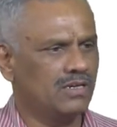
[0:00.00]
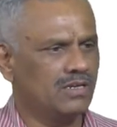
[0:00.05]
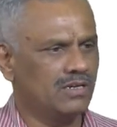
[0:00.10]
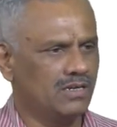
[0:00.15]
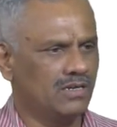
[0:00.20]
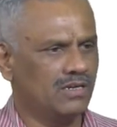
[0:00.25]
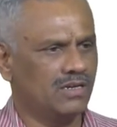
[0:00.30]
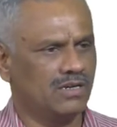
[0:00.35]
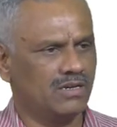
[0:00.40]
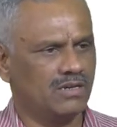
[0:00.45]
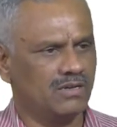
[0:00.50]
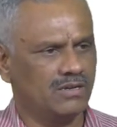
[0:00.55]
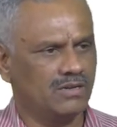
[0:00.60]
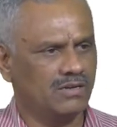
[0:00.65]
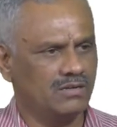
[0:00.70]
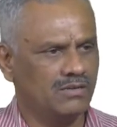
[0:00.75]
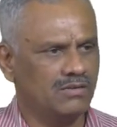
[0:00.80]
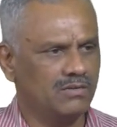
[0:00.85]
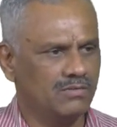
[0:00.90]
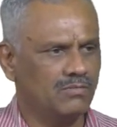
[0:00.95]

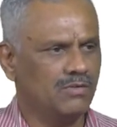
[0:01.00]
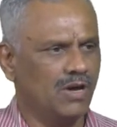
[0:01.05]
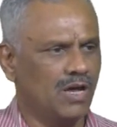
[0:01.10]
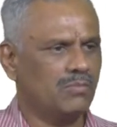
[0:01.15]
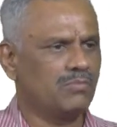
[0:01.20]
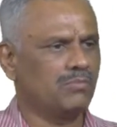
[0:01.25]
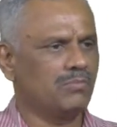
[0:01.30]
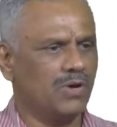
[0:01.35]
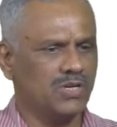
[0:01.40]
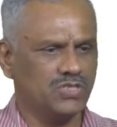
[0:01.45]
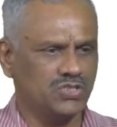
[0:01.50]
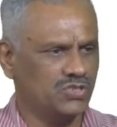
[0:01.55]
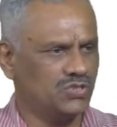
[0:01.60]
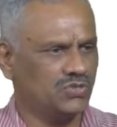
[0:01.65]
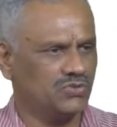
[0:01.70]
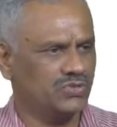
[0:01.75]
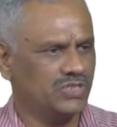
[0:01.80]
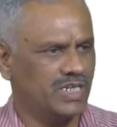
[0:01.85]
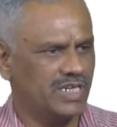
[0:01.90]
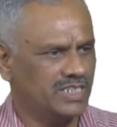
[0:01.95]
or
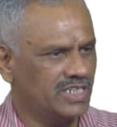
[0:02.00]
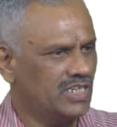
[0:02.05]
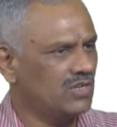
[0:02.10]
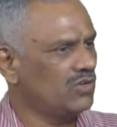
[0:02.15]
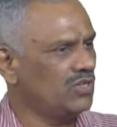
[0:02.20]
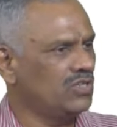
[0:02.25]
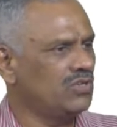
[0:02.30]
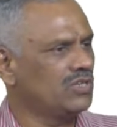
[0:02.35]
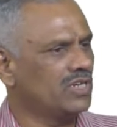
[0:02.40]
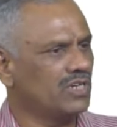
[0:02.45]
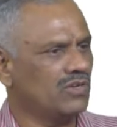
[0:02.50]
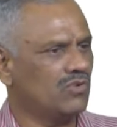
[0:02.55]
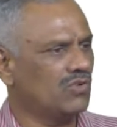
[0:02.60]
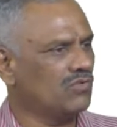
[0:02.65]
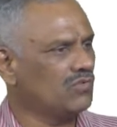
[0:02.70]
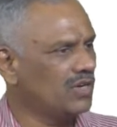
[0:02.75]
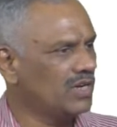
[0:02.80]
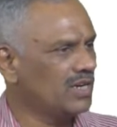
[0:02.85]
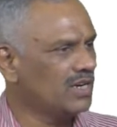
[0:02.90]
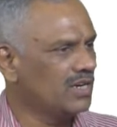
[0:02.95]
positive side, then only you can go
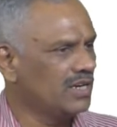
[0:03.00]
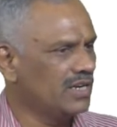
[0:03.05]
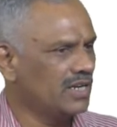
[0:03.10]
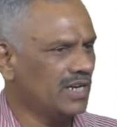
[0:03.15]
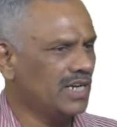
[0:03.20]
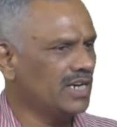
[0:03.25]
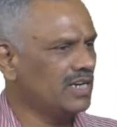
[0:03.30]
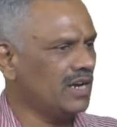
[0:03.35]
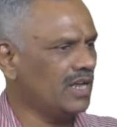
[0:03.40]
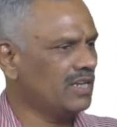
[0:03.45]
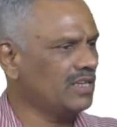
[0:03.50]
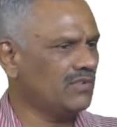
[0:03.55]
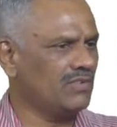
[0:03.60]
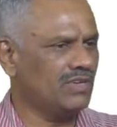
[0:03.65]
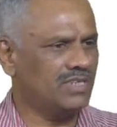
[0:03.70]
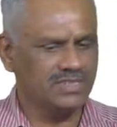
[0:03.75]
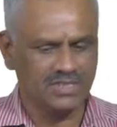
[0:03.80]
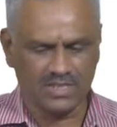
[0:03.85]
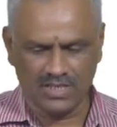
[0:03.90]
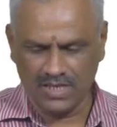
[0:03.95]
for reheat.
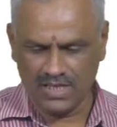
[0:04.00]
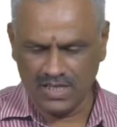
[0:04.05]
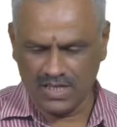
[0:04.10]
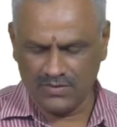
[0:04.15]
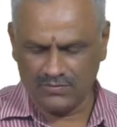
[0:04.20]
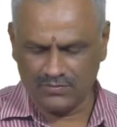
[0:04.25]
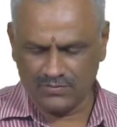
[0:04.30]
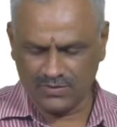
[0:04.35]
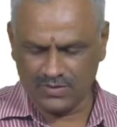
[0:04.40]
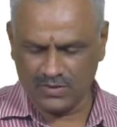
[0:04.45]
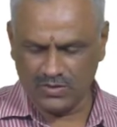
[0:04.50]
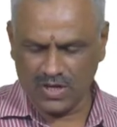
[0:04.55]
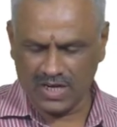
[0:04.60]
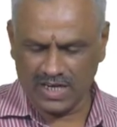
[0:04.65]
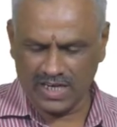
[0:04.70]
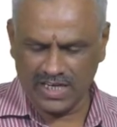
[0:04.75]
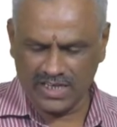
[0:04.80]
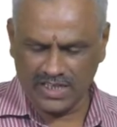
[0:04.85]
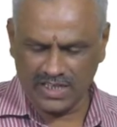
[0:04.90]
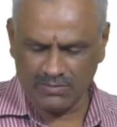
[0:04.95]
Otherwise, if you are
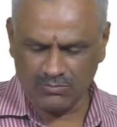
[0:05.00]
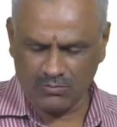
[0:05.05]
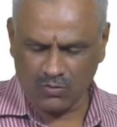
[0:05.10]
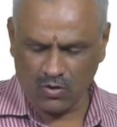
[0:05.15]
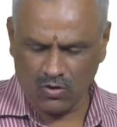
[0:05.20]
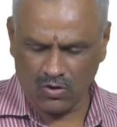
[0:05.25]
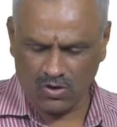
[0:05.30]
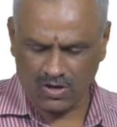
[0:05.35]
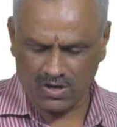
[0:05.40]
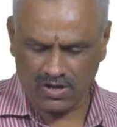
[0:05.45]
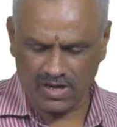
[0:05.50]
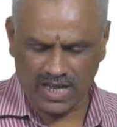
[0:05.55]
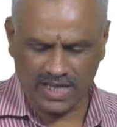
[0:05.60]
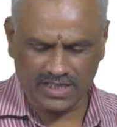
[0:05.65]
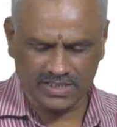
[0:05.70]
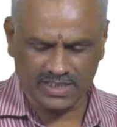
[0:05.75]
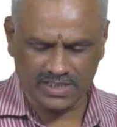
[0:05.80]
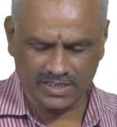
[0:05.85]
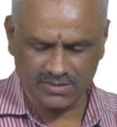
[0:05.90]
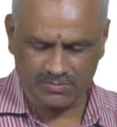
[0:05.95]
heating more
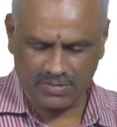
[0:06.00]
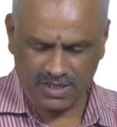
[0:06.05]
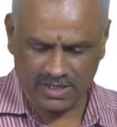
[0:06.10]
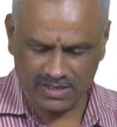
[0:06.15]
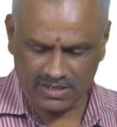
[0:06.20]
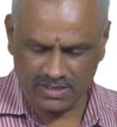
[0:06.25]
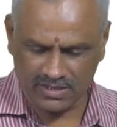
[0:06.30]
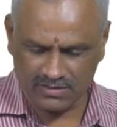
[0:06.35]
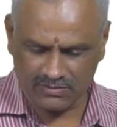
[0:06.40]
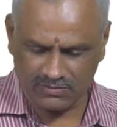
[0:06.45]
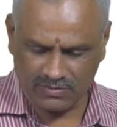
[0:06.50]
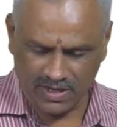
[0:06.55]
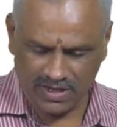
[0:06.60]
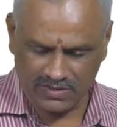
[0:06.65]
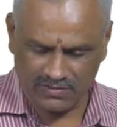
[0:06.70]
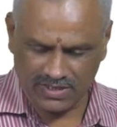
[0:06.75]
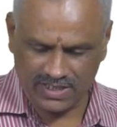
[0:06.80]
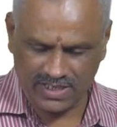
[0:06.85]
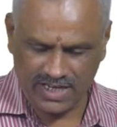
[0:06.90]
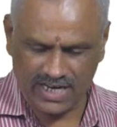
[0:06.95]
like this, but
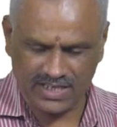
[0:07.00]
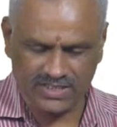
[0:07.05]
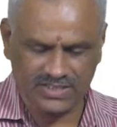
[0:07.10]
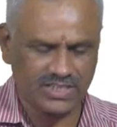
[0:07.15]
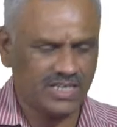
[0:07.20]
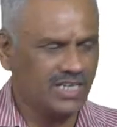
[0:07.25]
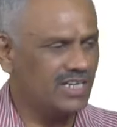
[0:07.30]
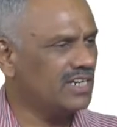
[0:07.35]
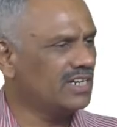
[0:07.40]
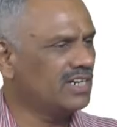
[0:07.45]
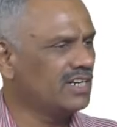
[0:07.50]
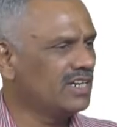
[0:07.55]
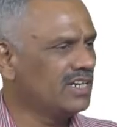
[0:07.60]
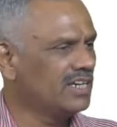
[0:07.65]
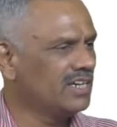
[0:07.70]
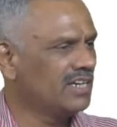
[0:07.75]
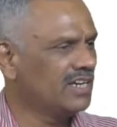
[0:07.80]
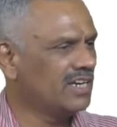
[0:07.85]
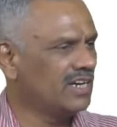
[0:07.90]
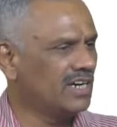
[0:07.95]
whatever the additional
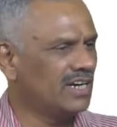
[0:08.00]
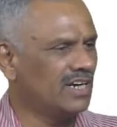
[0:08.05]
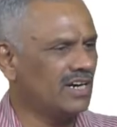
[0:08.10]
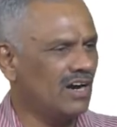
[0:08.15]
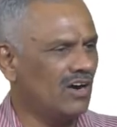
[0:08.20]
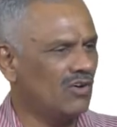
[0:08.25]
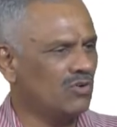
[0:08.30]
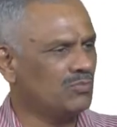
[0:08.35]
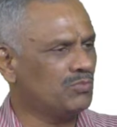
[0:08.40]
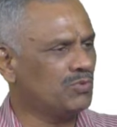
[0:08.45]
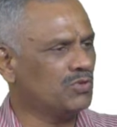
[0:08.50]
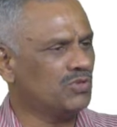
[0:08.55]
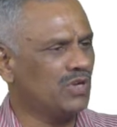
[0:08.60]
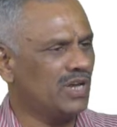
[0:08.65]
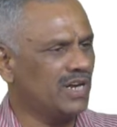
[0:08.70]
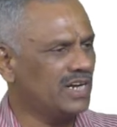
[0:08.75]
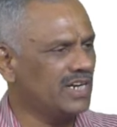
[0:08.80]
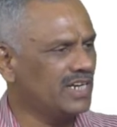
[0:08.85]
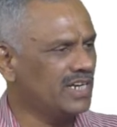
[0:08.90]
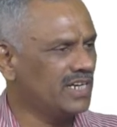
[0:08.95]
output you are
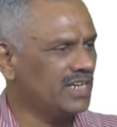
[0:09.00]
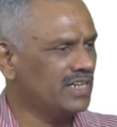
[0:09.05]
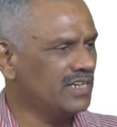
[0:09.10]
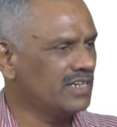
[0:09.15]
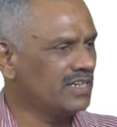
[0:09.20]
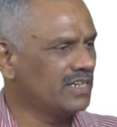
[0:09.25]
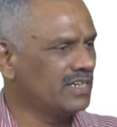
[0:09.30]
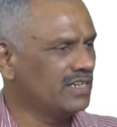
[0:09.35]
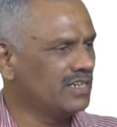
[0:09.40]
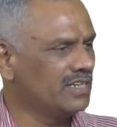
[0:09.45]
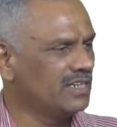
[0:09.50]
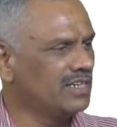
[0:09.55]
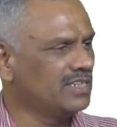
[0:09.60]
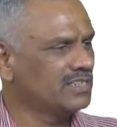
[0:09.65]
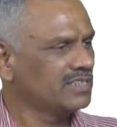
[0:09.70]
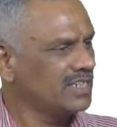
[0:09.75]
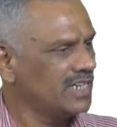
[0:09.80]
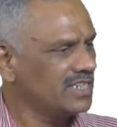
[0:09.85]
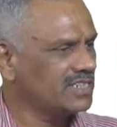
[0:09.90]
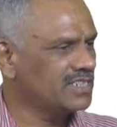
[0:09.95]
getting
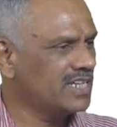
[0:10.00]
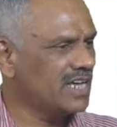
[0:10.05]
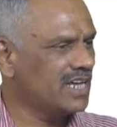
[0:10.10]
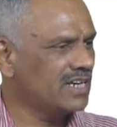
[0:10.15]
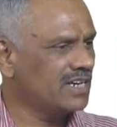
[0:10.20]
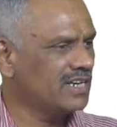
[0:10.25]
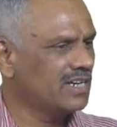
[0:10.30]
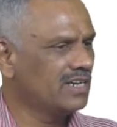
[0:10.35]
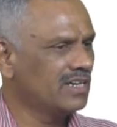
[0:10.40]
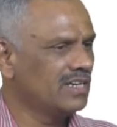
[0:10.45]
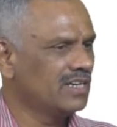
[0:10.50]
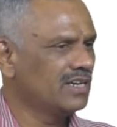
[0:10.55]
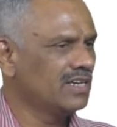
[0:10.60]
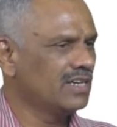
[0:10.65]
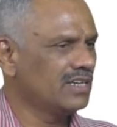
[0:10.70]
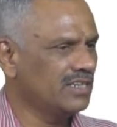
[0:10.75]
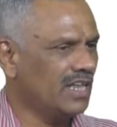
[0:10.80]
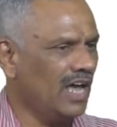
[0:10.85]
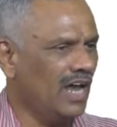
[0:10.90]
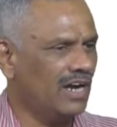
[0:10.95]
is less than
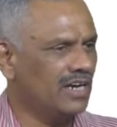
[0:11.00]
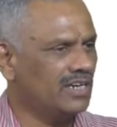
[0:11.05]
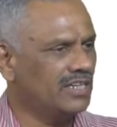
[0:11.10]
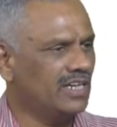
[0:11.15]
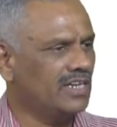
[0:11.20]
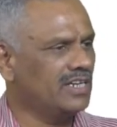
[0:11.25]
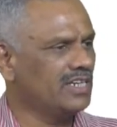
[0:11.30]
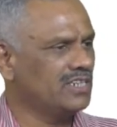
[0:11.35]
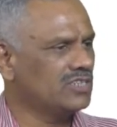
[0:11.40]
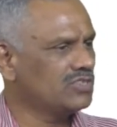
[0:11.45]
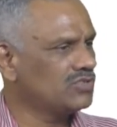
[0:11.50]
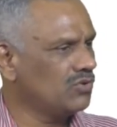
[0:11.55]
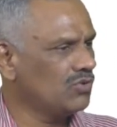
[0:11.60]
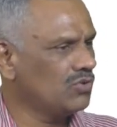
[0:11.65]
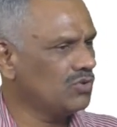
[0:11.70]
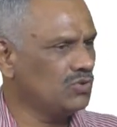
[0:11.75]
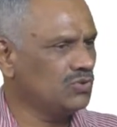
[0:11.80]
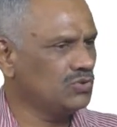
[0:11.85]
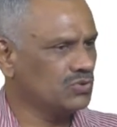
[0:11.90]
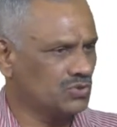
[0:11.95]
that, then it is no
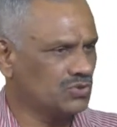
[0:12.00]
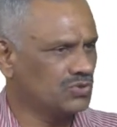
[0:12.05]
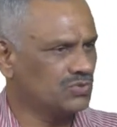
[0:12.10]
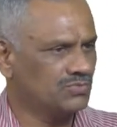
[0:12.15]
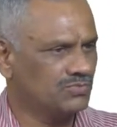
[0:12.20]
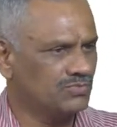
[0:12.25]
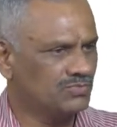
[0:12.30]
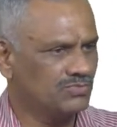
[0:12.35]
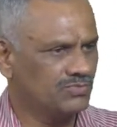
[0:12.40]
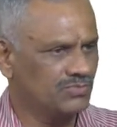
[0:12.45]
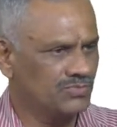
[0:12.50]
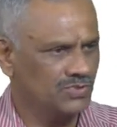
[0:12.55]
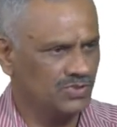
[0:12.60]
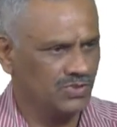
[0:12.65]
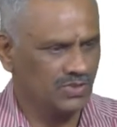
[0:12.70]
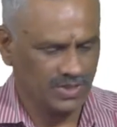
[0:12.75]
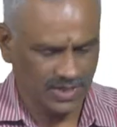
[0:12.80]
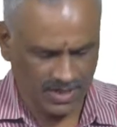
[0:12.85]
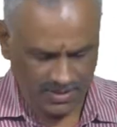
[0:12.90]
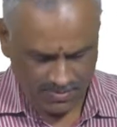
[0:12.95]
use,
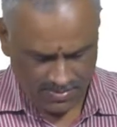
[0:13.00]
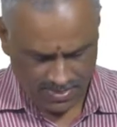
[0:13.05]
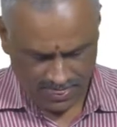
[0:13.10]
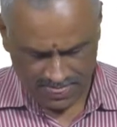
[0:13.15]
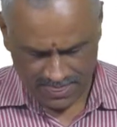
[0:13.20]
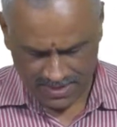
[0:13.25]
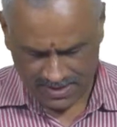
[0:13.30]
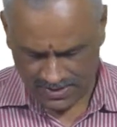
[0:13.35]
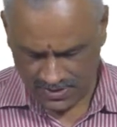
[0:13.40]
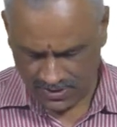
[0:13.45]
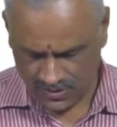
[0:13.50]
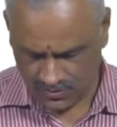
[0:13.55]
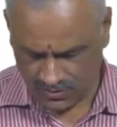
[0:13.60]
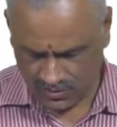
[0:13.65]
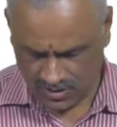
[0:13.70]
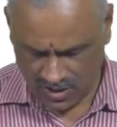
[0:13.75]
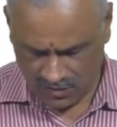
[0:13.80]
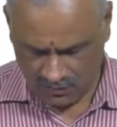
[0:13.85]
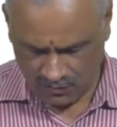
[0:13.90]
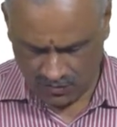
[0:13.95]
okay. So
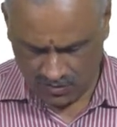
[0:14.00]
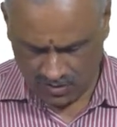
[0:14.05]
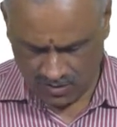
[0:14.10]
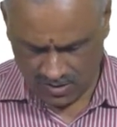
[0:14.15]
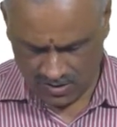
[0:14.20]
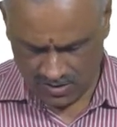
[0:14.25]
therefore